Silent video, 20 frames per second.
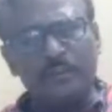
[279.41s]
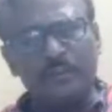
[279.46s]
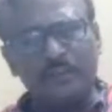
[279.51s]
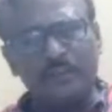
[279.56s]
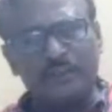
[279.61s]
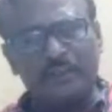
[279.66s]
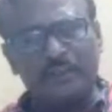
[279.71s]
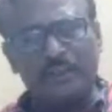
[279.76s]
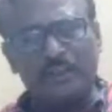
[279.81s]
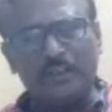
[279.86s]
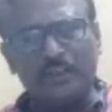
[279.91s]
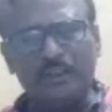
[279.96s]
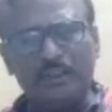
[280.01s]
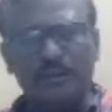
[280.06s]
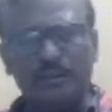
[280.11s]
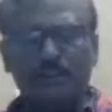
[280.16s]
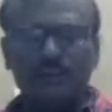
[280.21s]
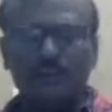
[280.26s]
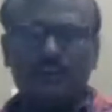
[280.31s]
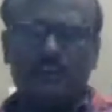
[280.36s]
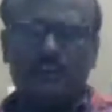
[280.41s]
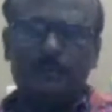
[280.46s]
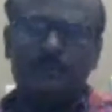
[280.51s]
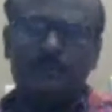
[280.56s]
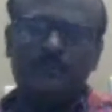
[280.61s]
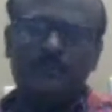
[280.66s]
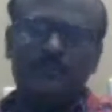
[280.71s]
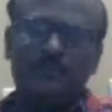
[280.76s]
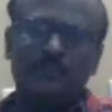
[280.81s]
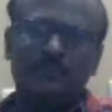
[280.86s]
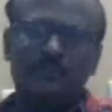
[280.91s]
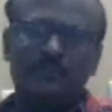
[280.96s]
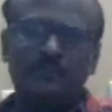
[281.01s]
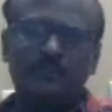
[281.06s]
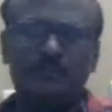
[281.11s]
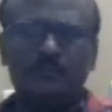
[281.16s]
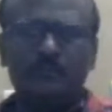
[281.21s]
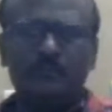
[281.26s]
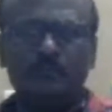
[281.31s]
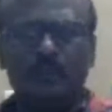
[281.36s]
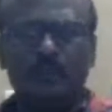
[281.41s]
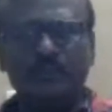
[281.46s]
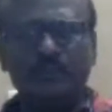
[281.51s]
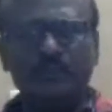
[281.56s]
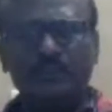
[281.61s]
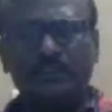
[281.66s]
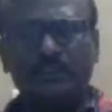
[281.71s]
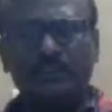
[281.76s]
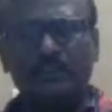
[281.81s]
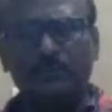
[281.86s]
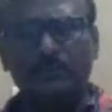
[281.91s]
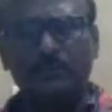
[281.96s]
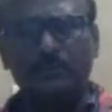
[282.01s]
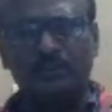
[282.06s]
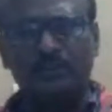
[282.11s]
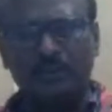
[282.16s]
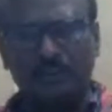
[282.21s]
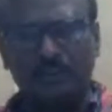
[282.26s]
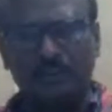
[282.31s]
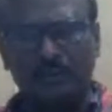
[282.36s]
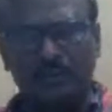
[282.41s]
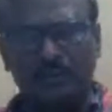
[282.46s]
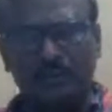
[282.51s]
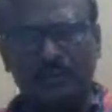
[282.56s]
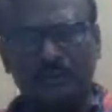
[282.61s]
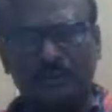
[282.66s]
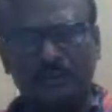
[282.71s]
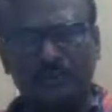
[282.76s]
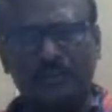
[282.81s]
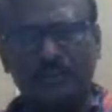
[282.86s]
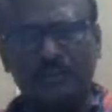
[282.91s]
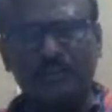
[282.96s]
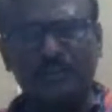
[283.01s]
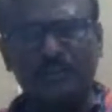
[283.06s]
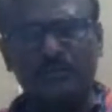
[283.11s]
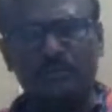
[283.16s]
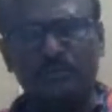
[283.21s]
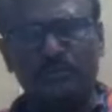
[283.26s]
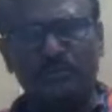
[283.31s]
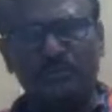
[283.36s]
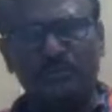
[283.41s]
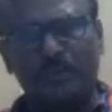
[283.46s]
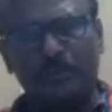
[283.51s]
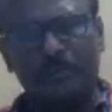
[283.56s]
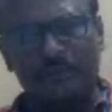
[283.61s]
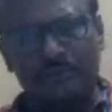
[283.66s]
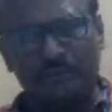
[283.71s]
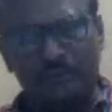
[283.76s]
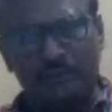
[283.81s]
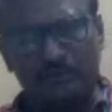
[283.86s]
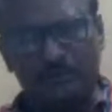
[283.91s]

area, if it is magistrate of the second class, that is judicial magistrate of